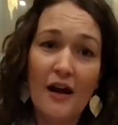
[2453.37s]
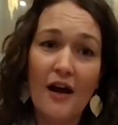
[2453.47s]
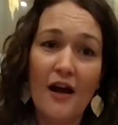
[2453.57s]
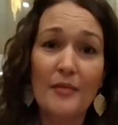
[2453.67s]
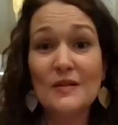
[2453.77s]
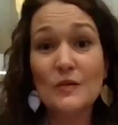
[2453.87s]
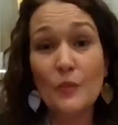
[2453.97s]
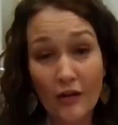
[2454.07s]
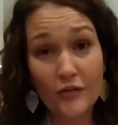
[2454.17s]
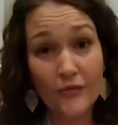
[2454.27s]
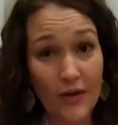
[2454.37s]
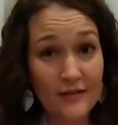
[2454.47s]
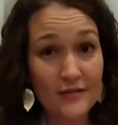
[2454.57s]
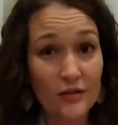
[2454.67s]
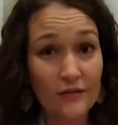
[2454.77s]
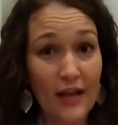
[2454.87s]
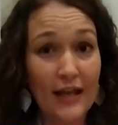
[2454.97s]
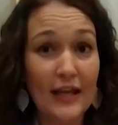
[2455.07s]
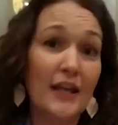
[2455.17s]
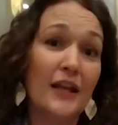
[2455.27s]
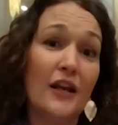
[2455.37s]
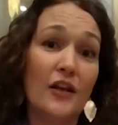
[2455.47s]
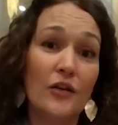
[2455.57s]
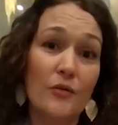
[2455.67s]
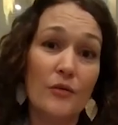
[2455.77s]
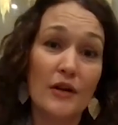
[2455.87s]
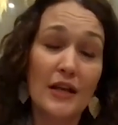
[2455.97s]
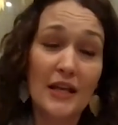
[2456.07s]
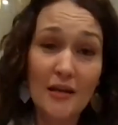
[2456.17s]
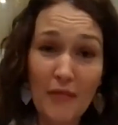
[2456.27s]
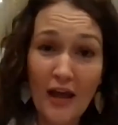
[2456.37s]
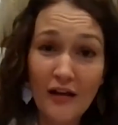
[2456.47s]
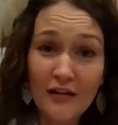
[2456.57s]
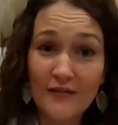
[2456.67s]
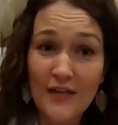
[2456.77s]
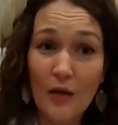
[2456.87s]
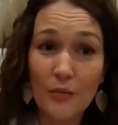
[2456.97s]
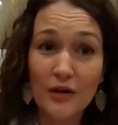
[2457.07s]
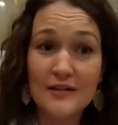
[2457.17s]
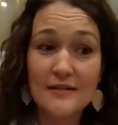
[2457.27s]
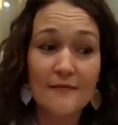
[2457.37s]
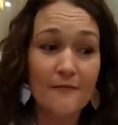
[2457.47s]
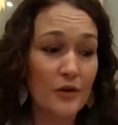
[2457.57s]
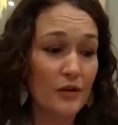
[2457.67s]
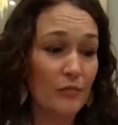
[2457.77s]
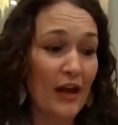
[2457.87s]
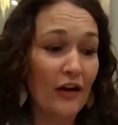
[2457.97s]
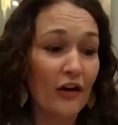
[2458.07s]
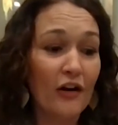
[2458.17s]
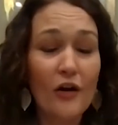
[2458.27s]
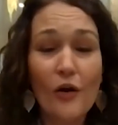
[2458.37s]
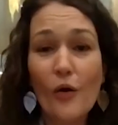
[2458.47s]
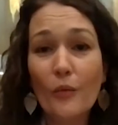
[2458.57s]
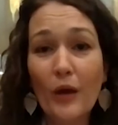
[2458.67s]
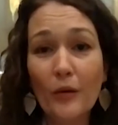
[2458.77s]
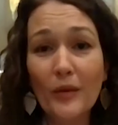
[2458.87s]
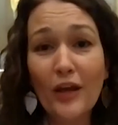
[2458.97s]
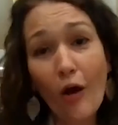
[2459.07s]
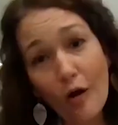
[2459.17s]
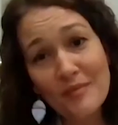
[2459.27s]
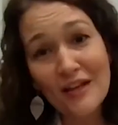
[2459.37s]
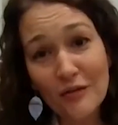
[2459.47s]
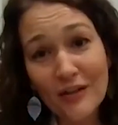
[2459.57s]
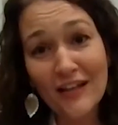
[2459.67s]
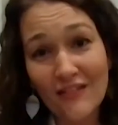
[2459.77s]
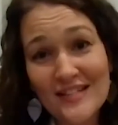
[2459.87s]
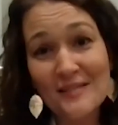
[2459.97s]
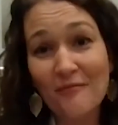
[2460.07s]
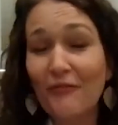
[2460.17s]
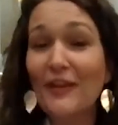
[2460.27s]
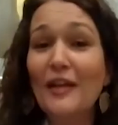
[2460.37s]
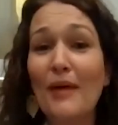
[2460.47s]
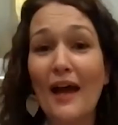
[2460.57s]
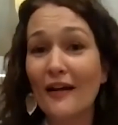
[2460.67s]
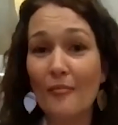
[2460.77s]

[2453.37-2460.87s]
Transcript: As well, you'll find the survey in your email, if that works for you better, where we hope that you can give us some feedback